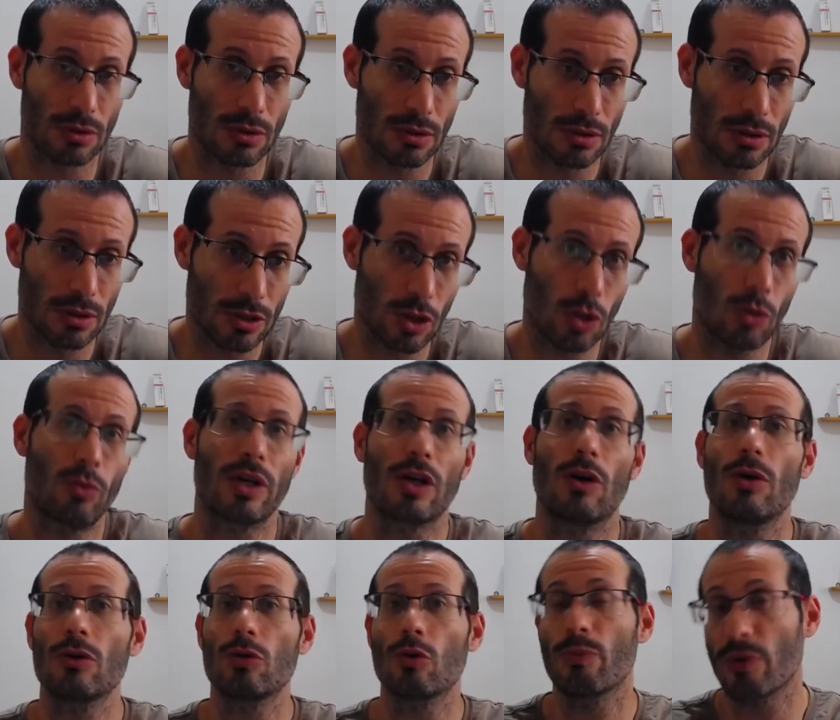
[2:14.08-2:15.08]
So we're
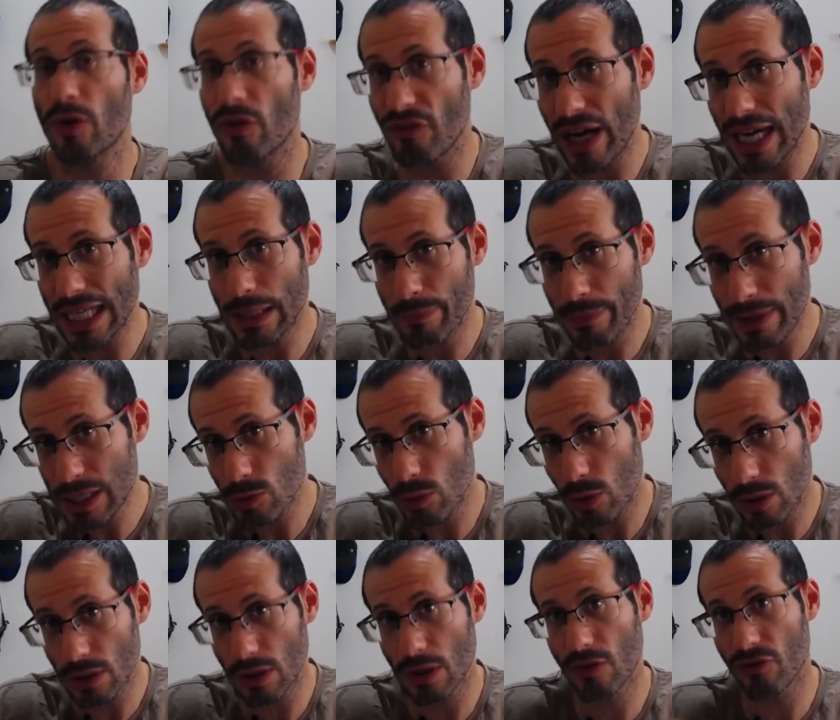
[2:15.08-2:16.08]
going to provide a
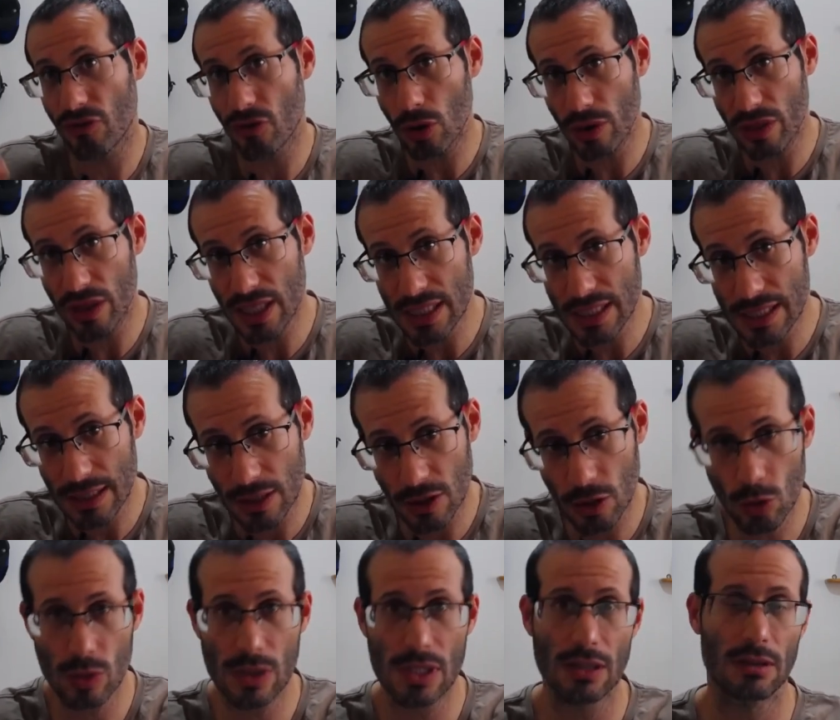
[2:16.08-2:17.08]
password for this
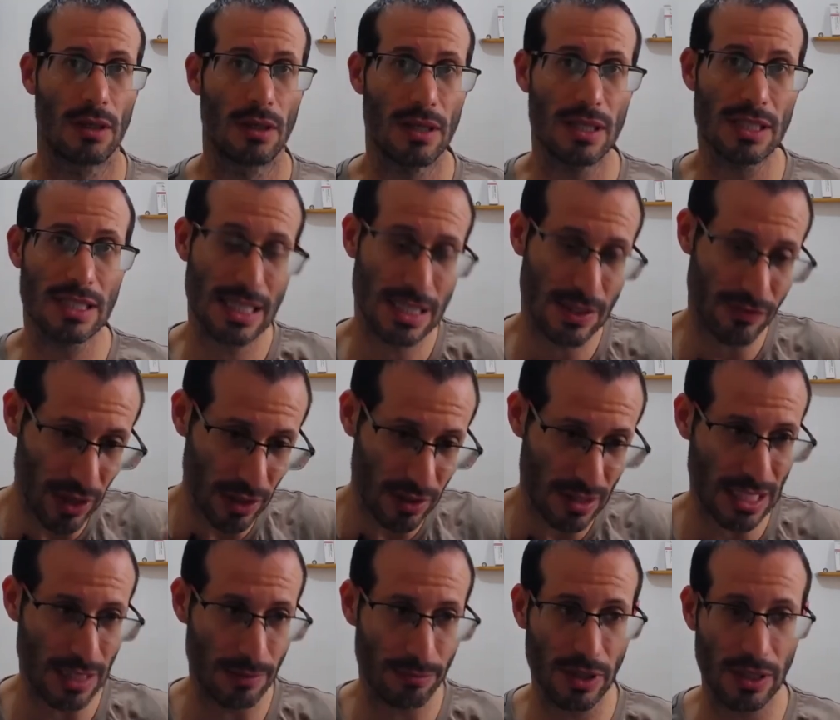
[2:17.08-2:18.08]
user. This is very
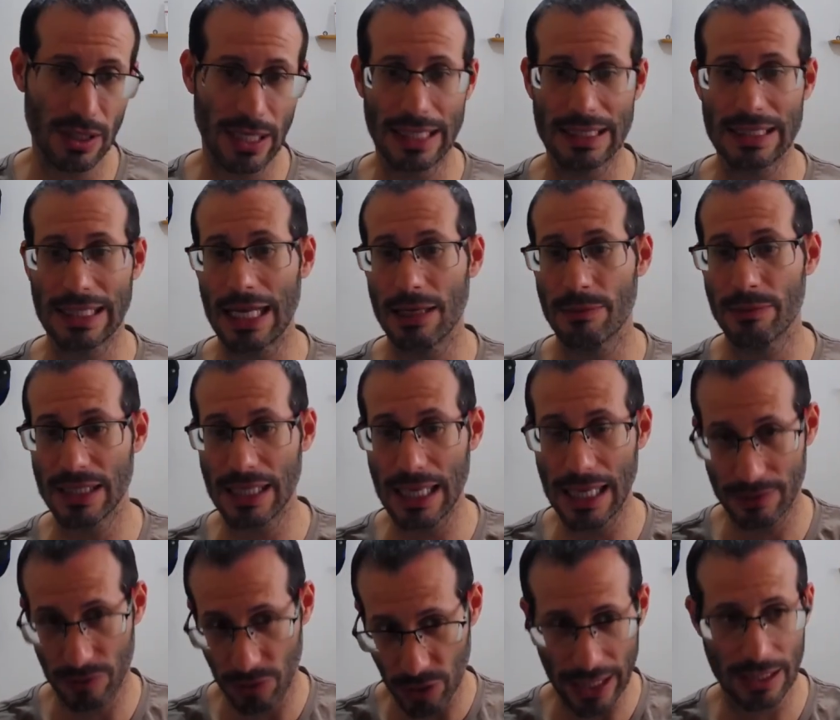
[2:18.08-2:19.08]
simple and can be
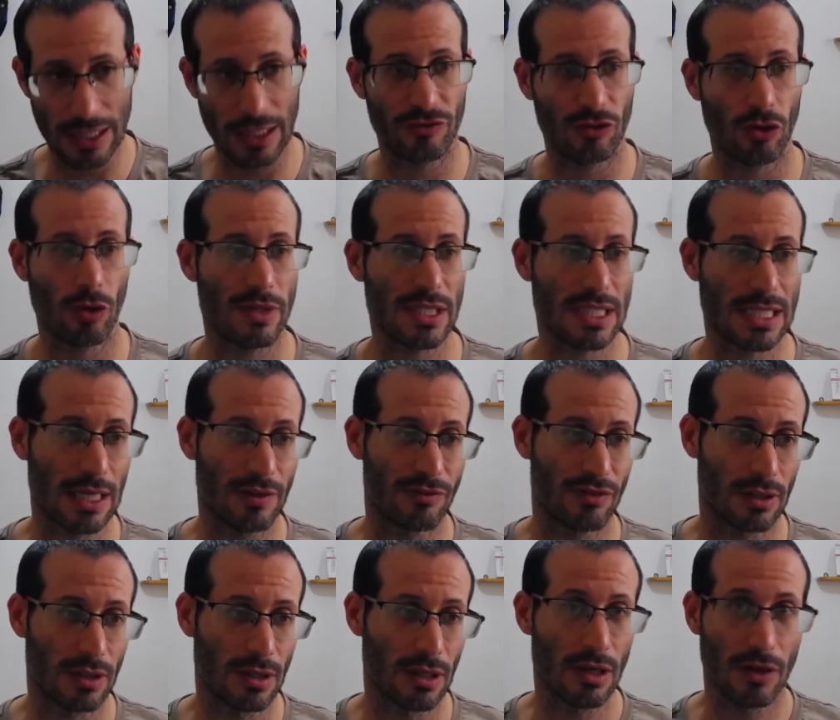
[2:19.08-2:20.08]
done directly from the
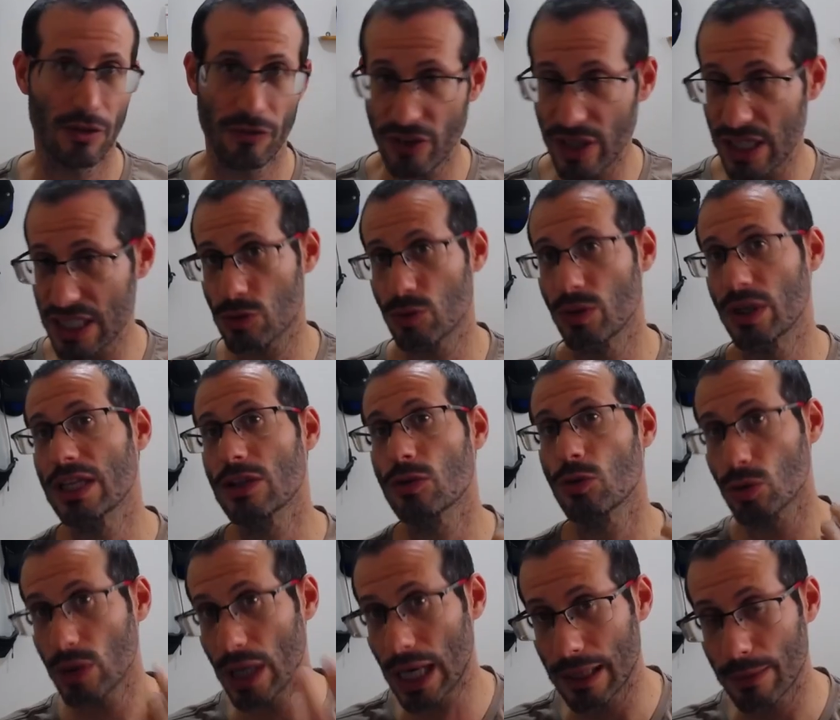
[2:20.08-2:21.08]
server. First we need
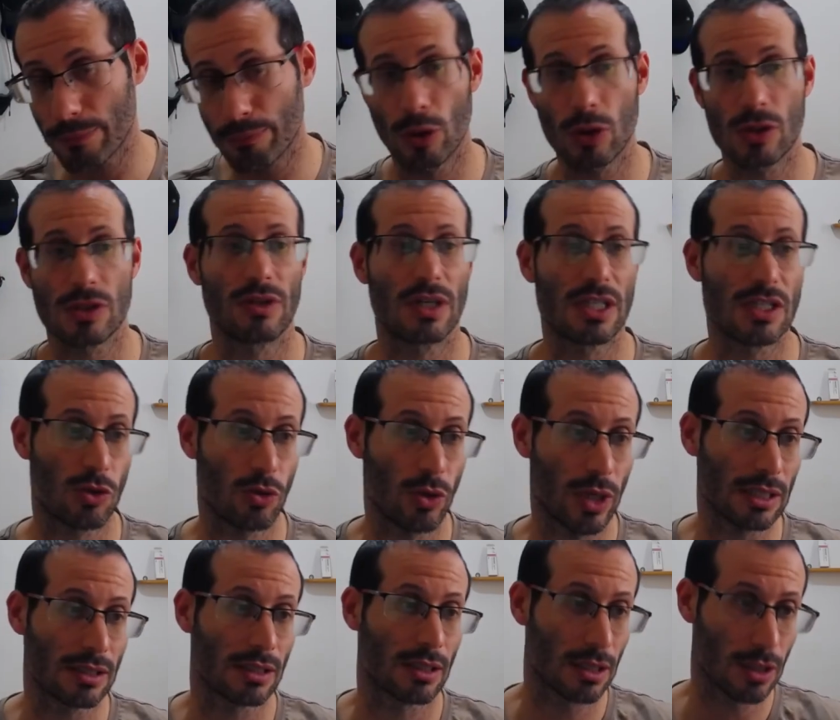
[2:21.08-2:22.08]
to run
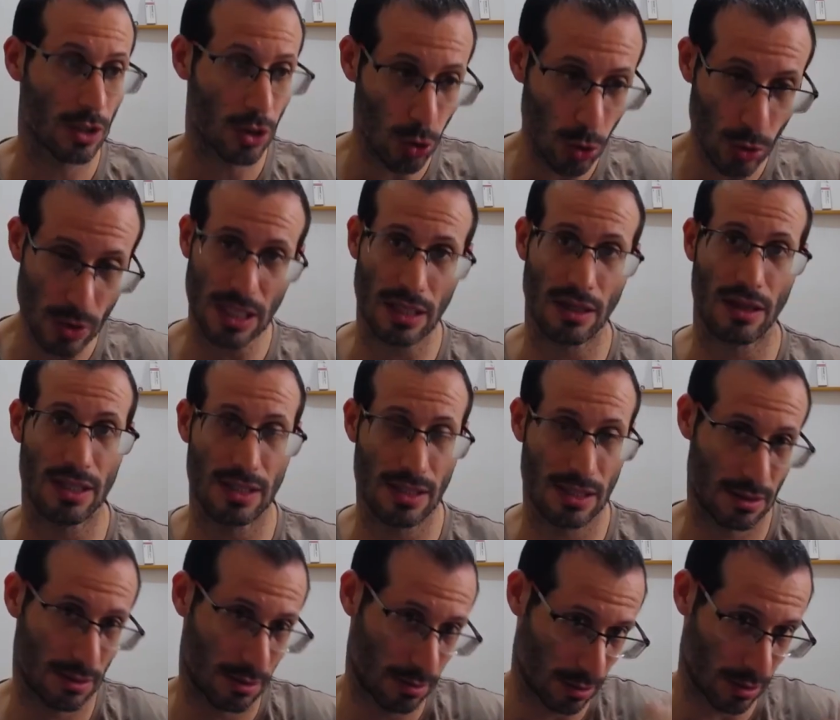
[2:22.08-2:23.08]
PostgreSQL using
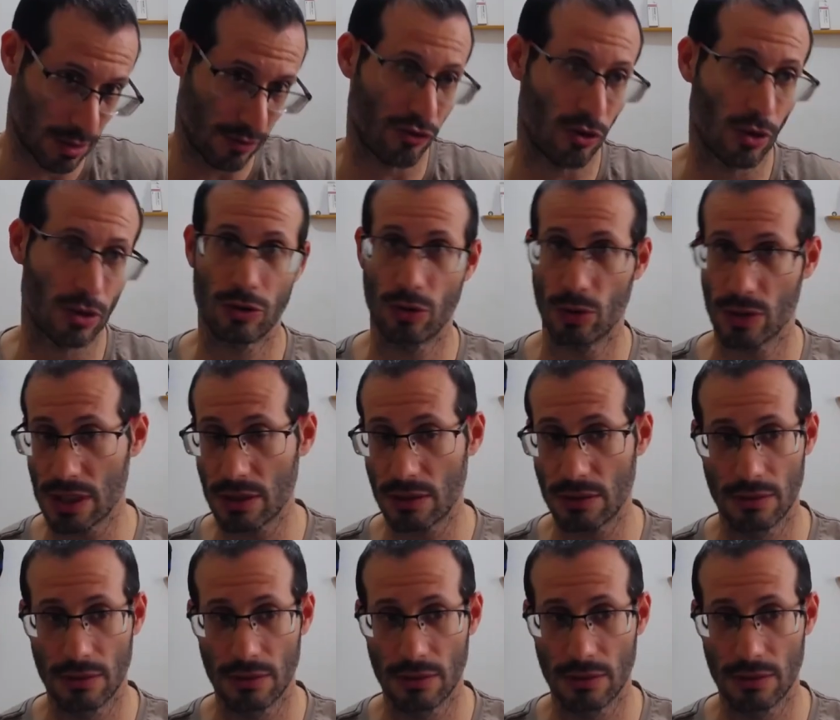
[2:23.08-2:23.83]
this default user.